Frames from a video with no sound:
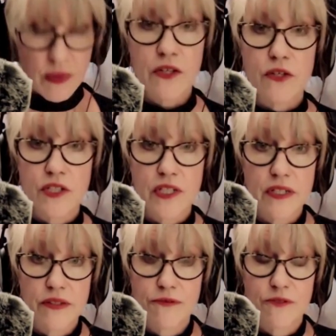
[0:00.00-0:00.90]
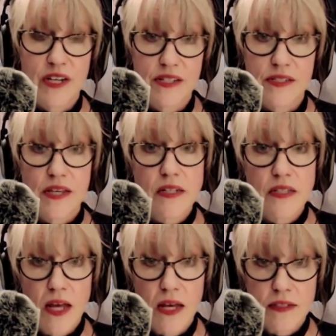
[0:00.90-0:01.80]
You're going to hear the phrase
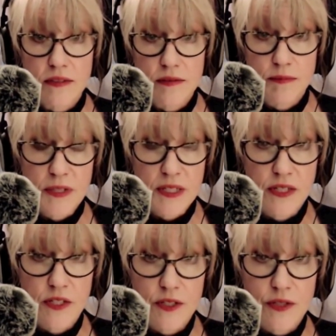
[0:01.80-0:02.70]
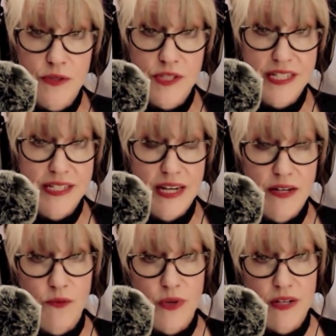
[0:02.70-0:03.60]
son-in-law being used
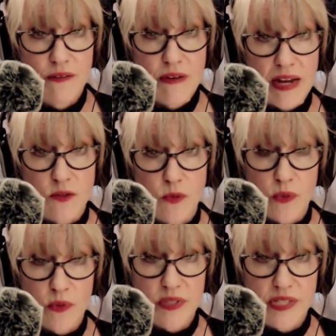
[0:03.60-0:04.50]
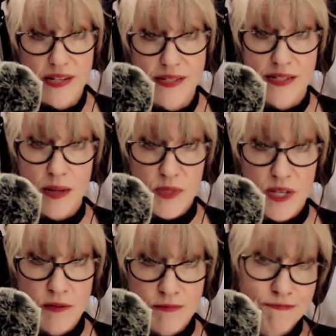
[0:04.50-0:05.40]
again when in fact what we would say is
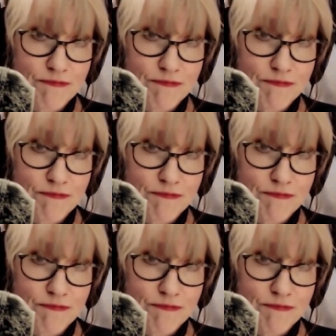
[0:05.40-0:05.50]
stepson.